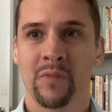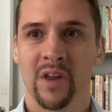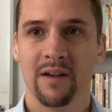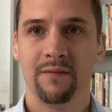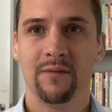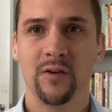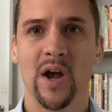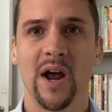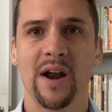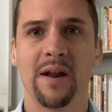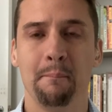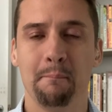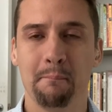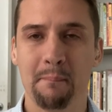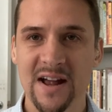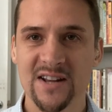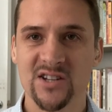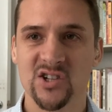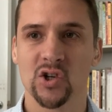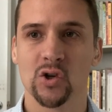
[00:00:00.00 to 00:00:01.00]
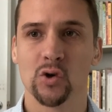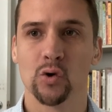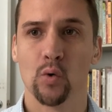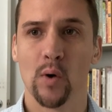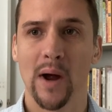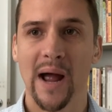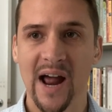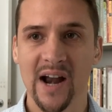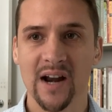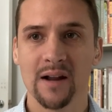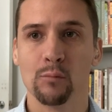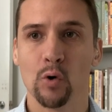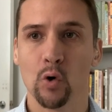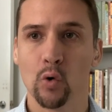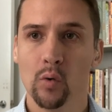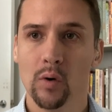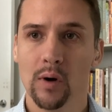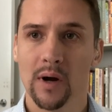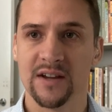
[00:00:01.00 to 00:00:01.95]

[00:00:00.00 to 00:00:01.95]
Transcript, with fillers: If you had a magical animal